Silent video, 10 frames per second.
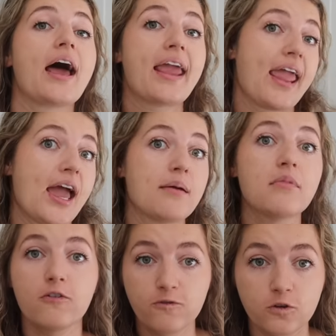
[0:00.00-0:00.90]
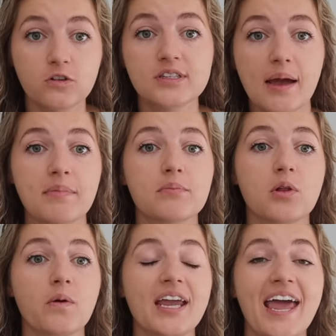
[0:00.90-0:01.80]
I am a full-time
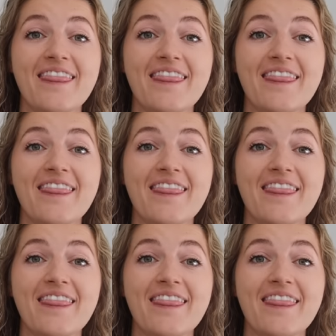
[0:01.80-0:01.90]
employee,